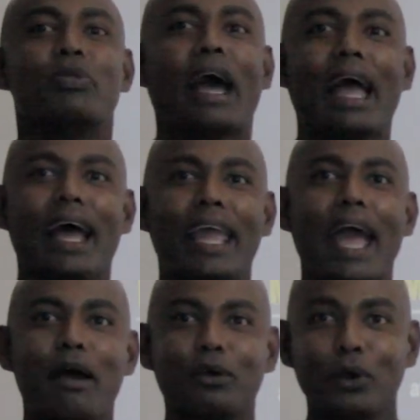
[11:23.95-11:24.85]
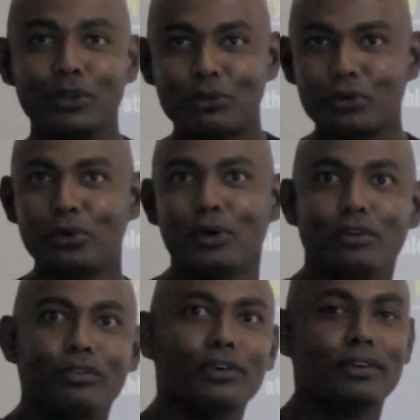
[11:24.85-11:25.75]
have gone through
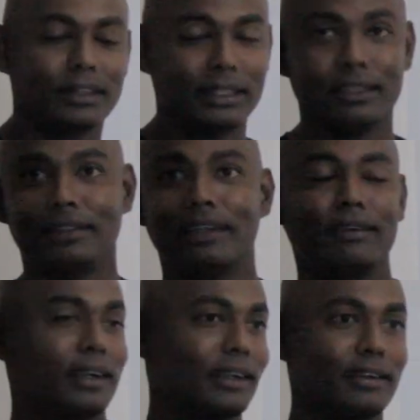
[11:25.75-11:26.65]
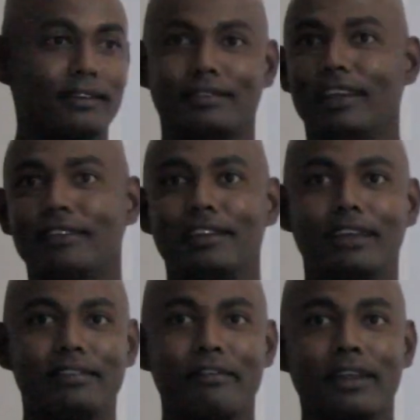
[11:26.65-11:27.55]
also. The children 6
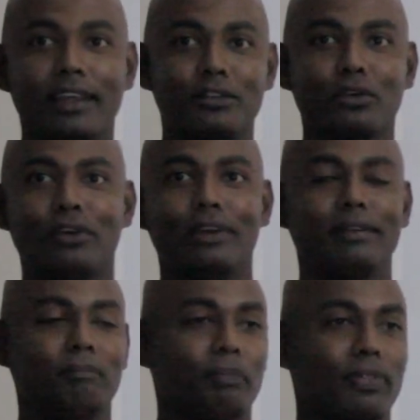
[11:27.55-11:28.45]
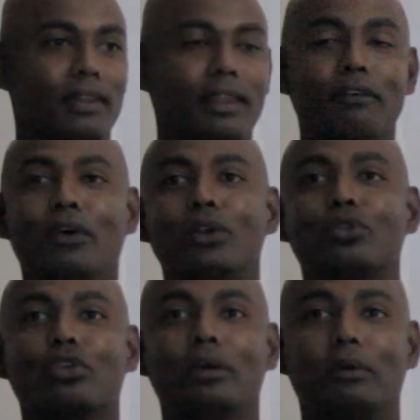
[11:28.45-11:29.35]
years, 7 years old, they want
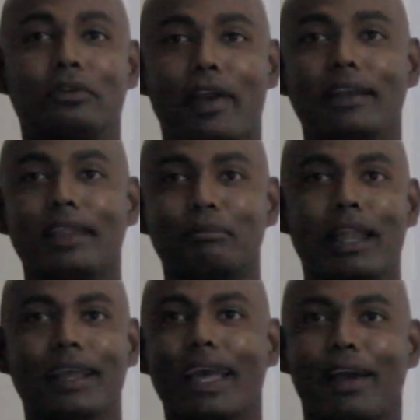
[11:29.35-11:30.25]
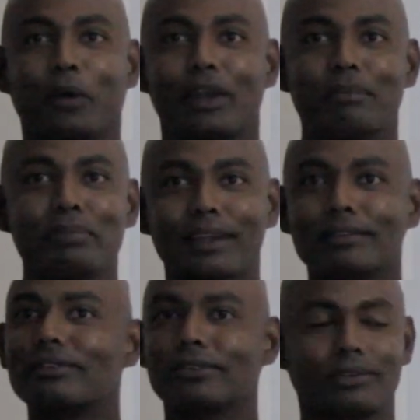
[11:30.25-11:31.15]
to train them like Olympians.
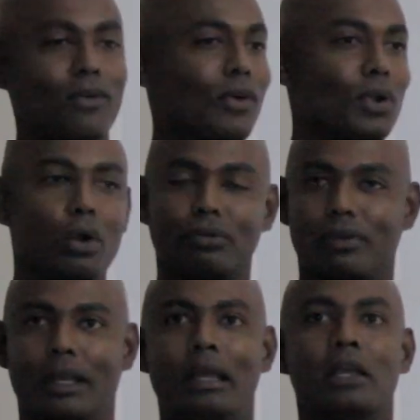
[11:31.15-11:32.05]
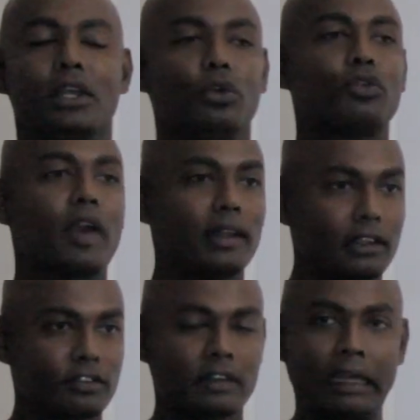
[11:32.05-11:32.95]
So no, you train
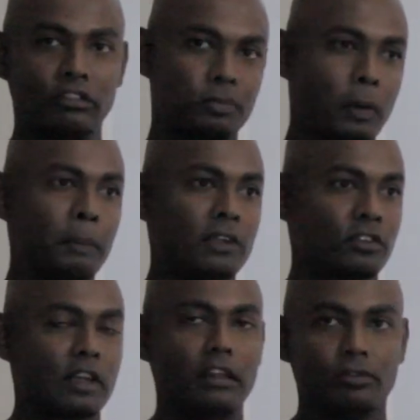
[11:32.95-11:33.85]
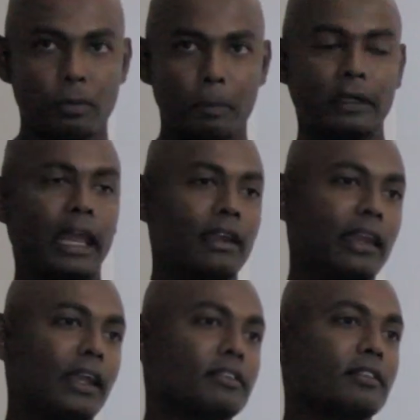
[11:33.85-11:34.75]
the skills, proper
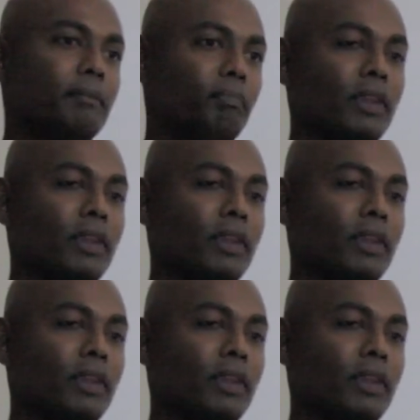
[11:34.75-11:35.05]
techniques.